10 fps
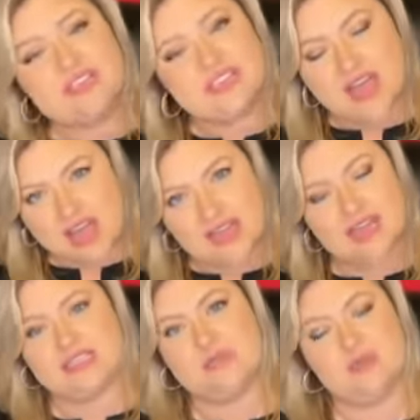denying
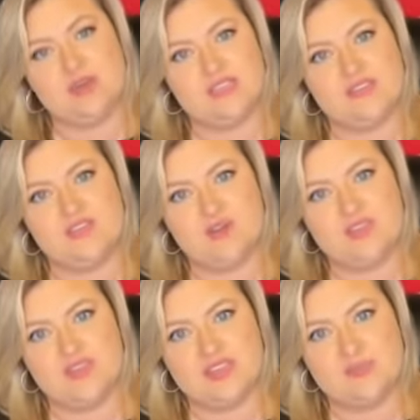Nancy Pelosi the votes
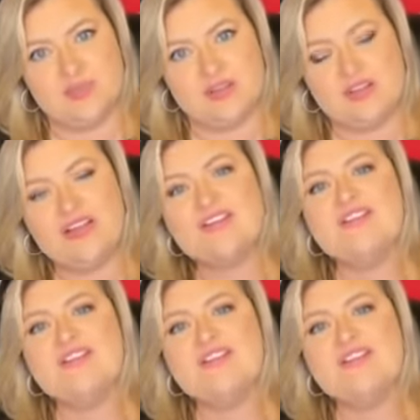on this bill